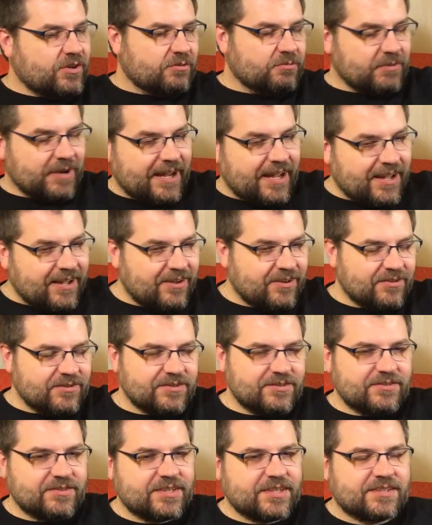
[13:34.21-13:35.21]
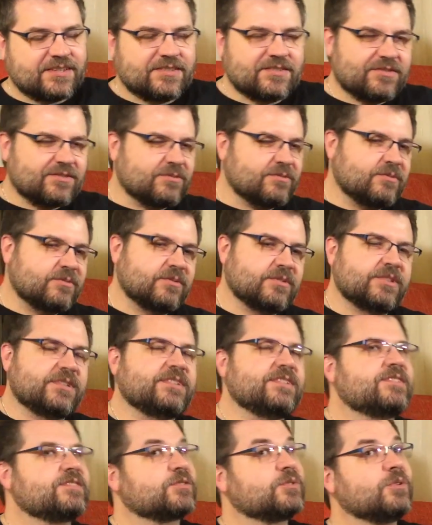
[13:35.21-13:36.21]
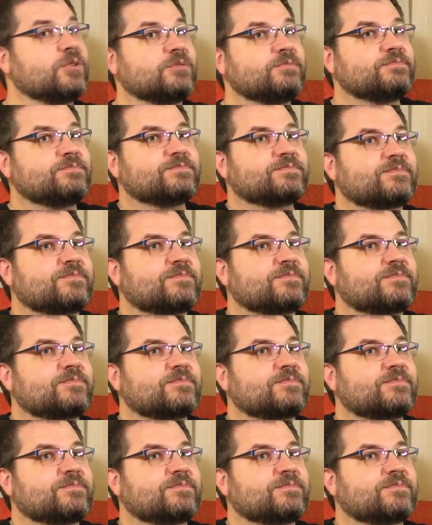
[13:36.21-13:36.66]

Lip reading: around, and you got the sword, and it's cool.